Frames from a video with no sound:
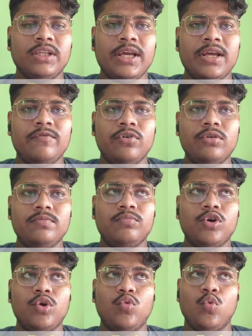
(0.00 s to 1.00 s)
therefore
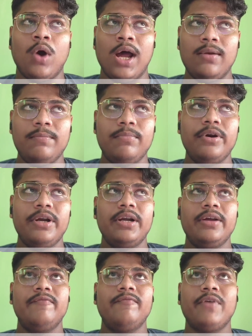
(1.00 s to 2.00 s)
for
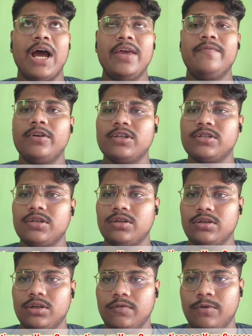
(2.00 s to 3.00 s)
1.5
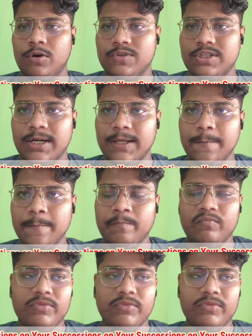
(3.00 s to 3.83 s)
years from starting,